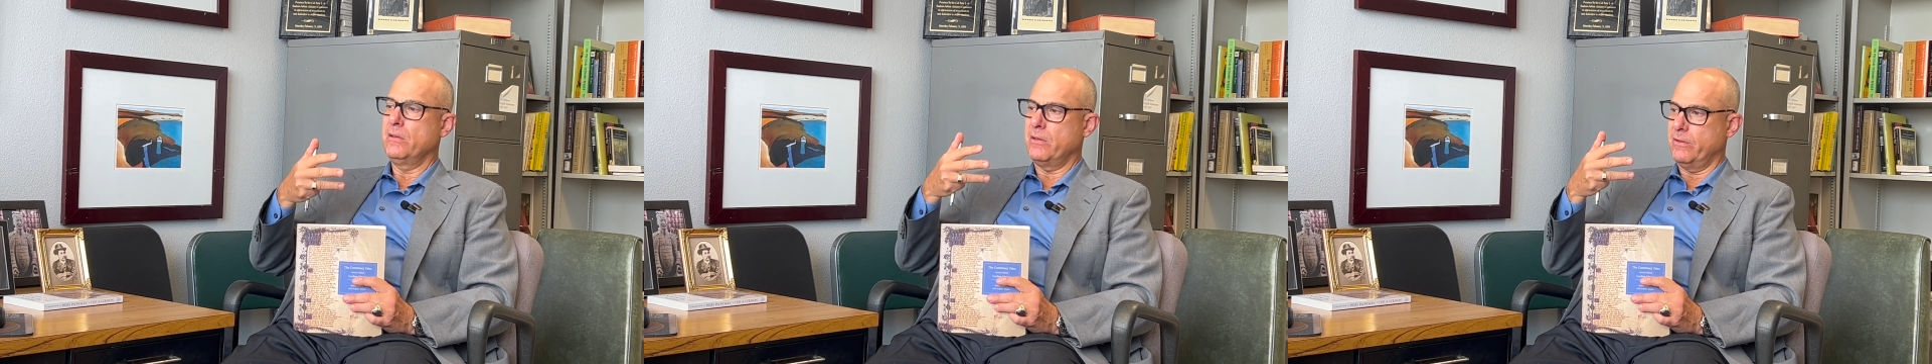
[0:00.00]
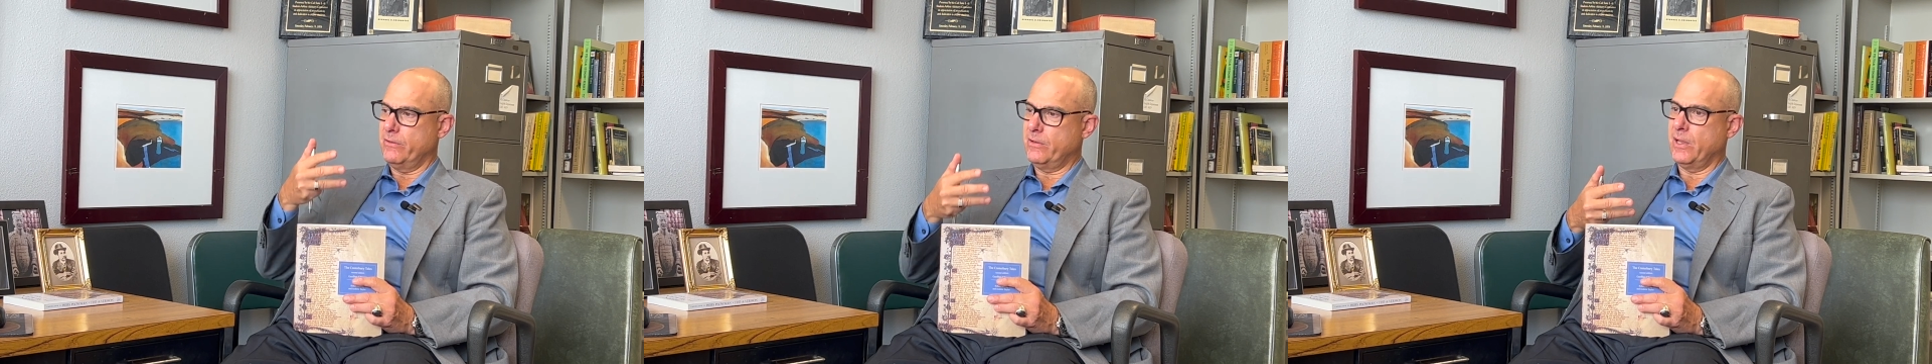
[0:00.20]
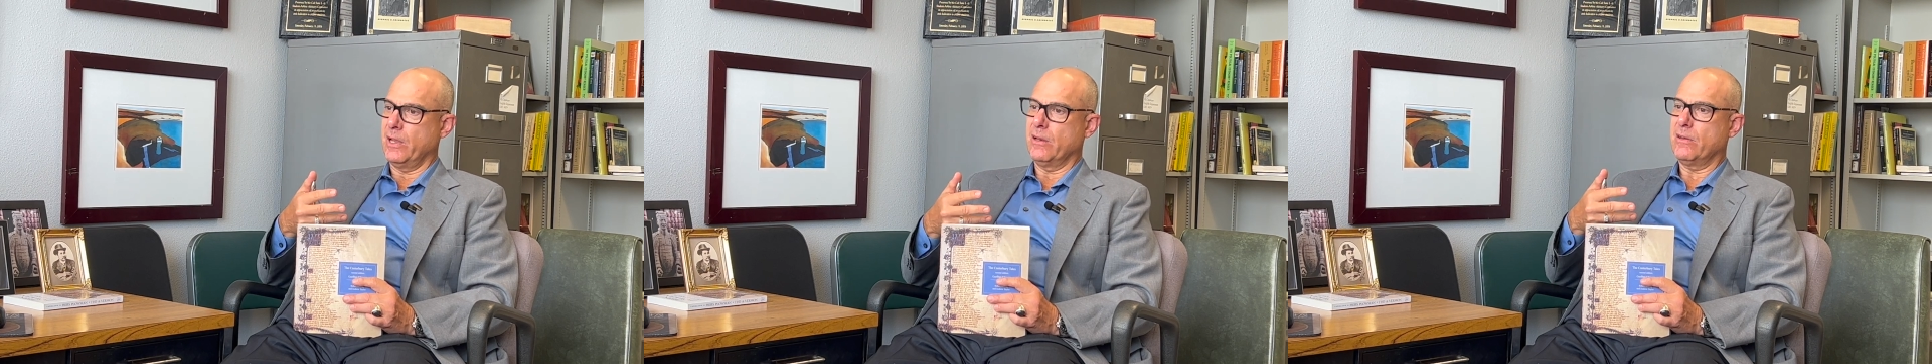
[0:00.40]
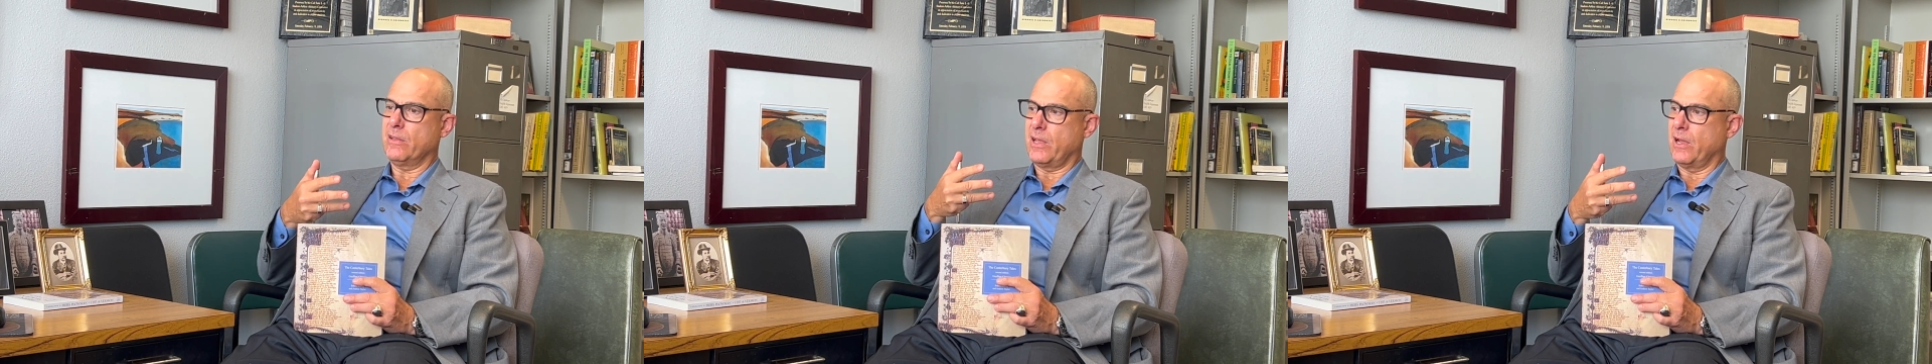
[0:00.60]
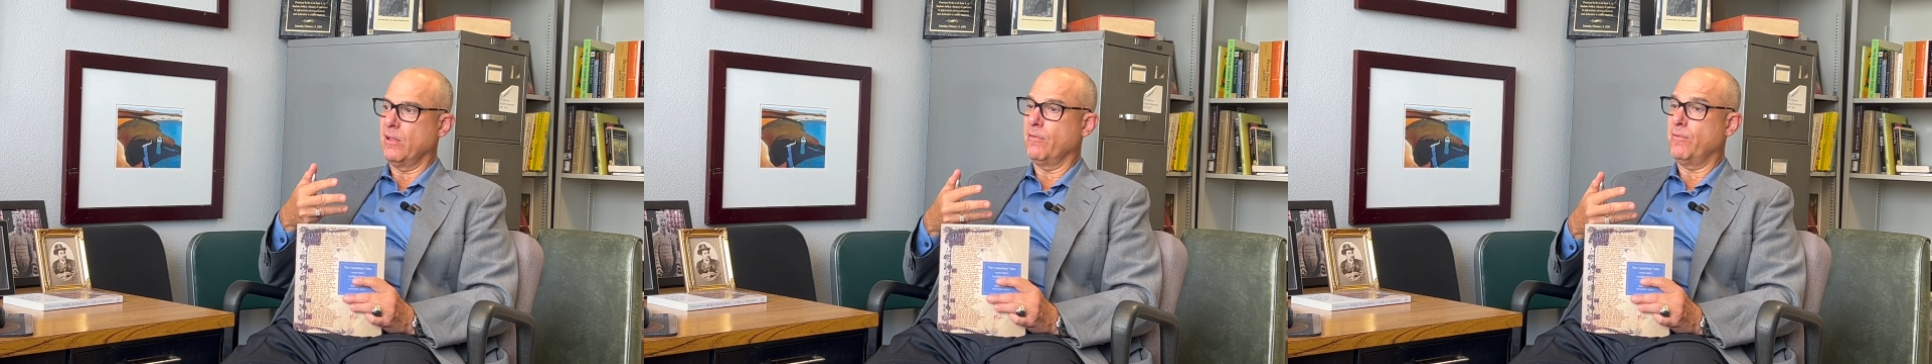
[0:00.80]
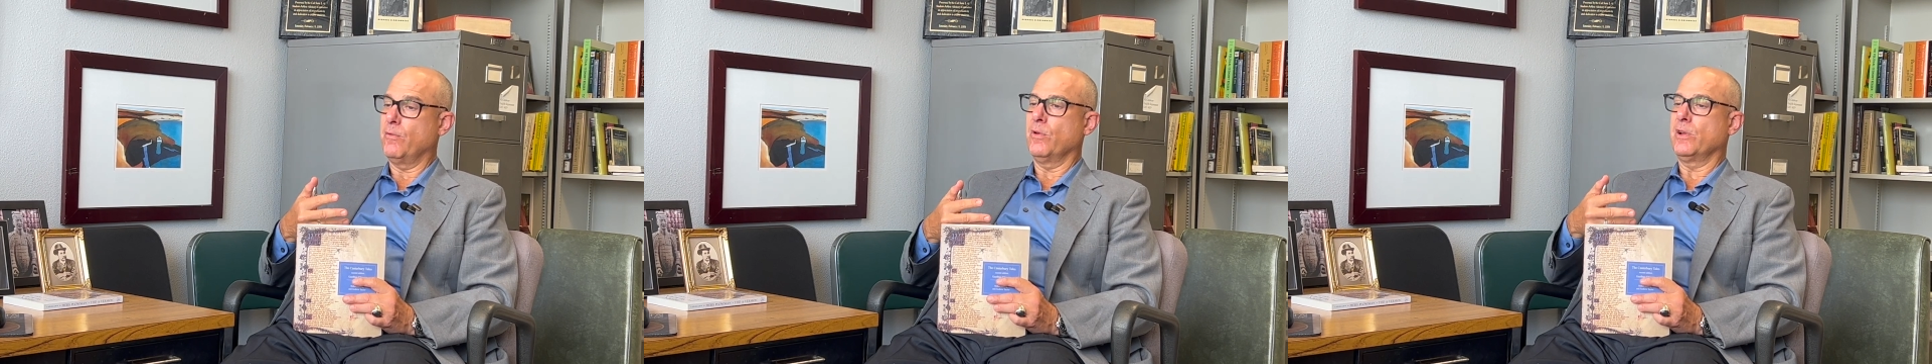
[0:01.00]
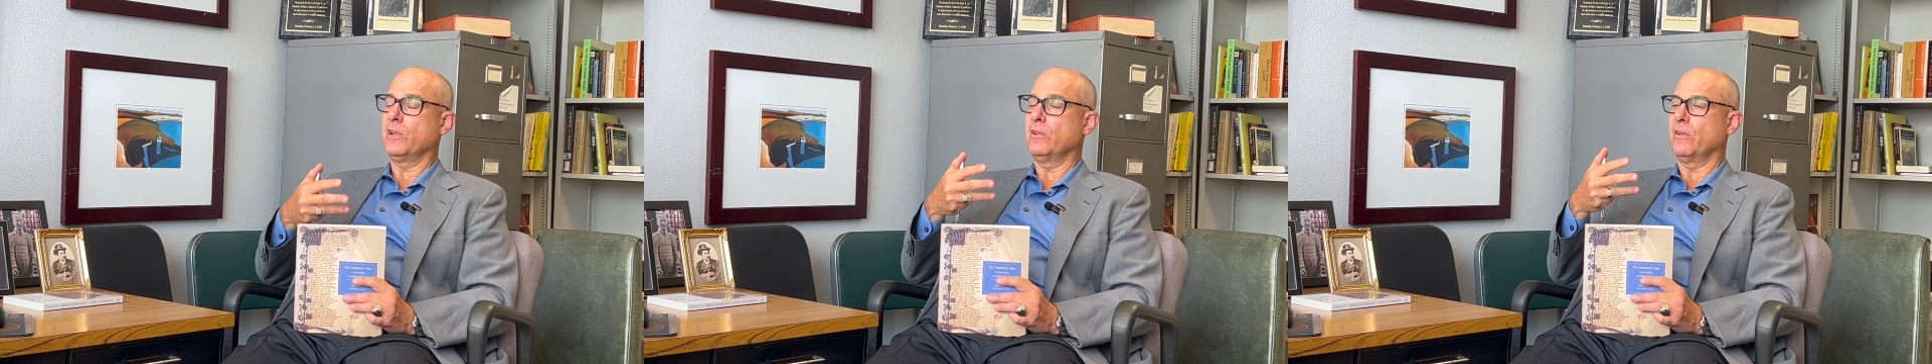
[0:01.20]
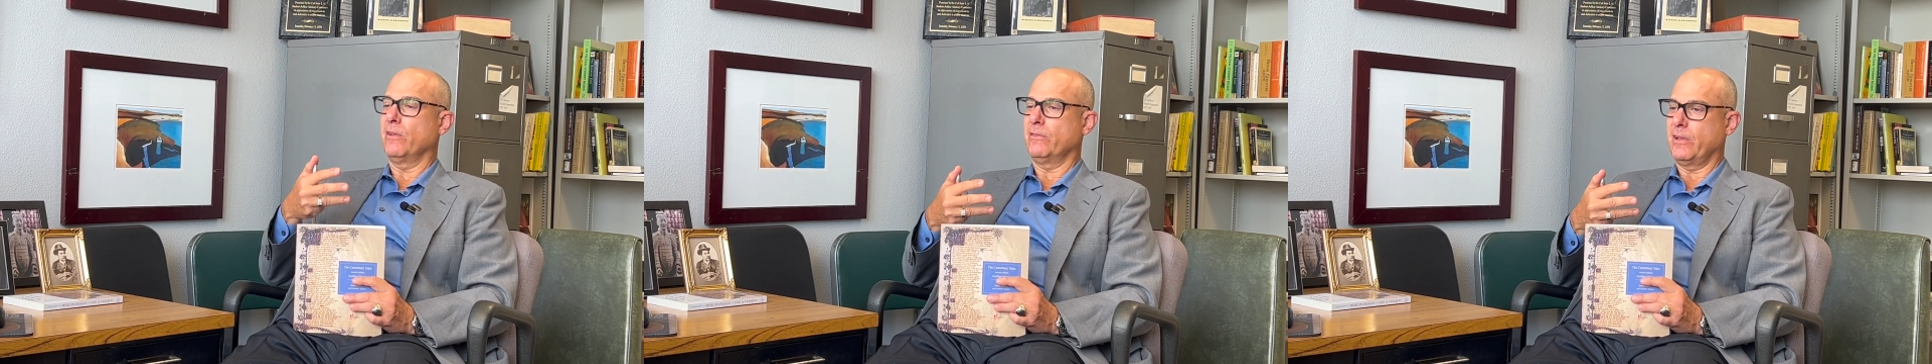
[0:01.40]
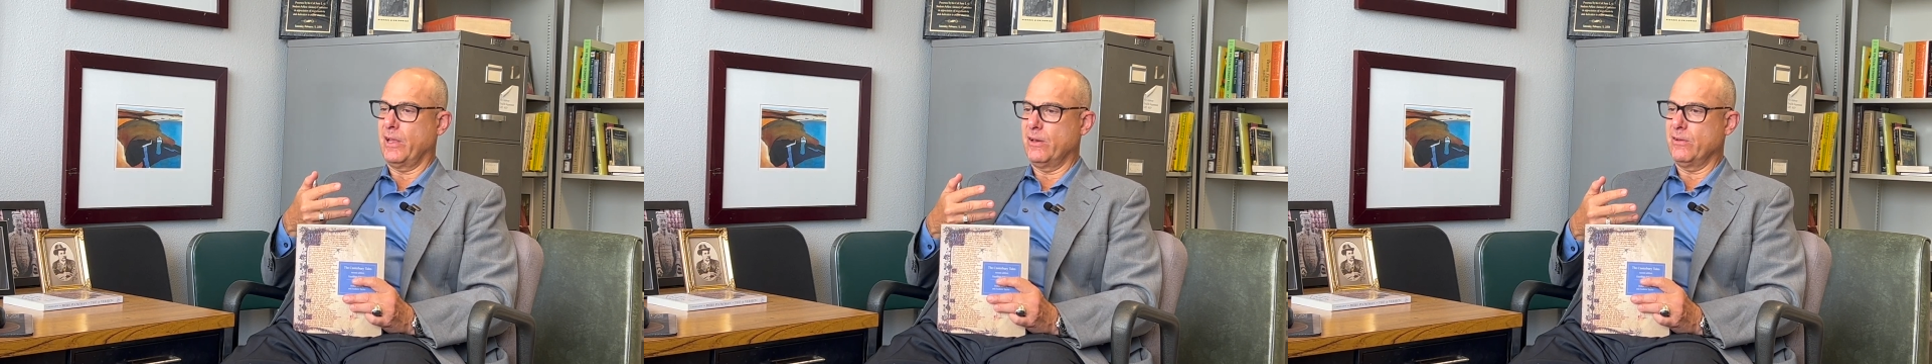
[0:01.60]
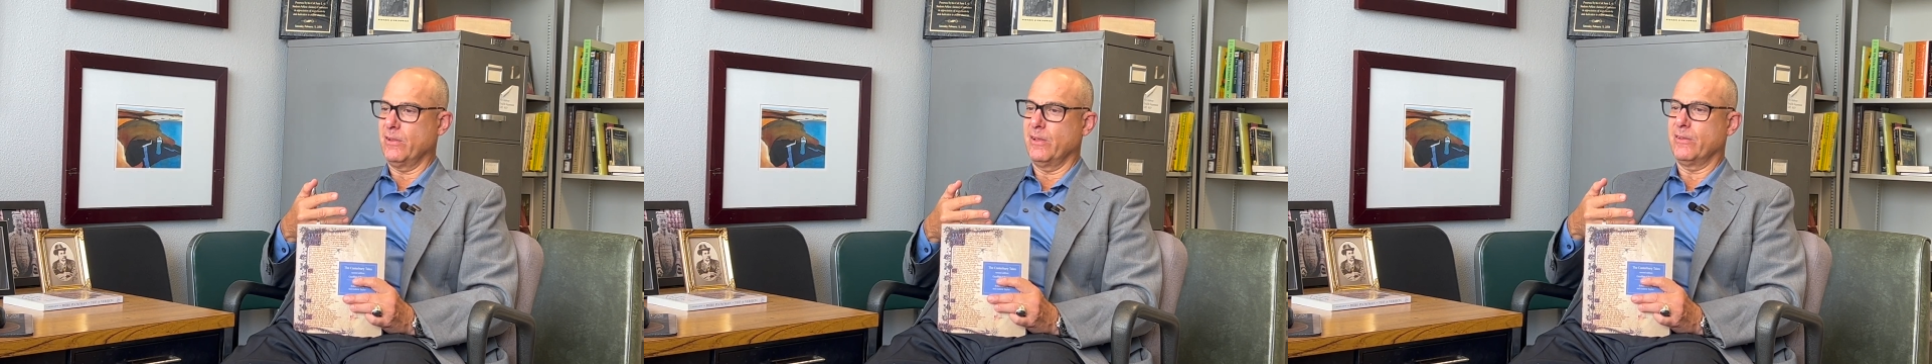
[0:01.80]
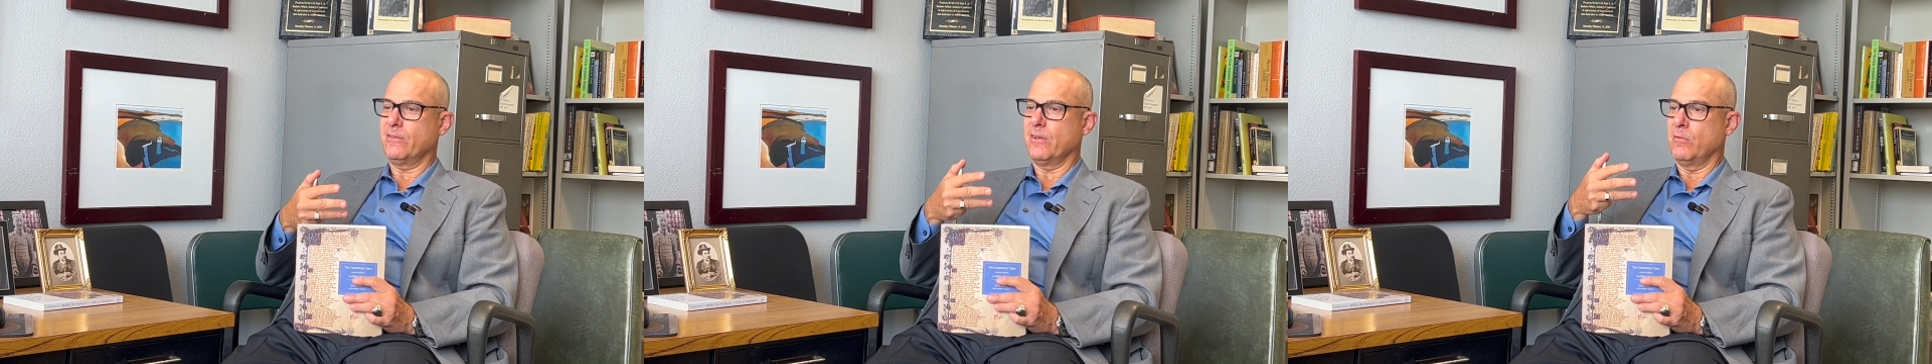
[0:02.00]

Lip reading: distinct California, Los Angeles,